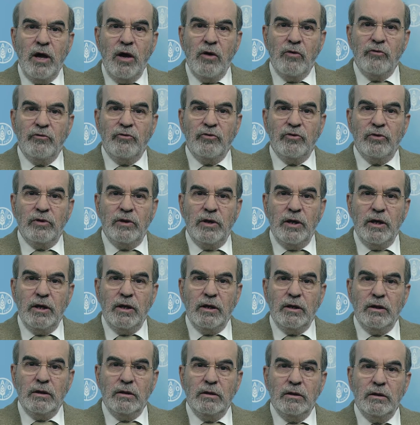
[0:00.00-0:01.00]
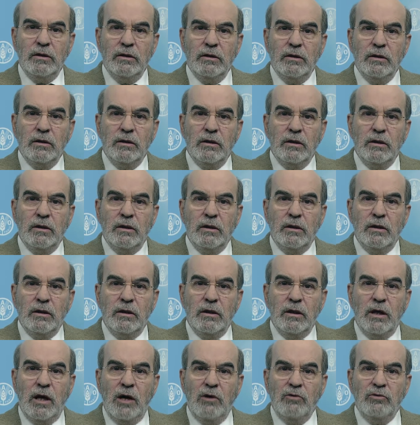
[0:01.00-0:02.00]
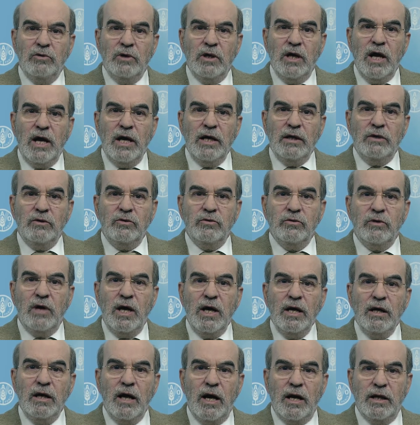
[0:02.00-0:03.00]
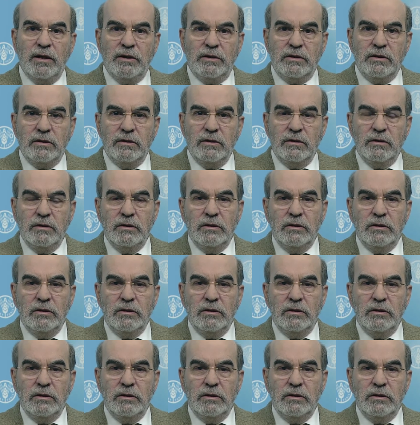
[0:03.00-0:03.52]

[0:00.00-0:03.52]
Health Day, I would like to highlight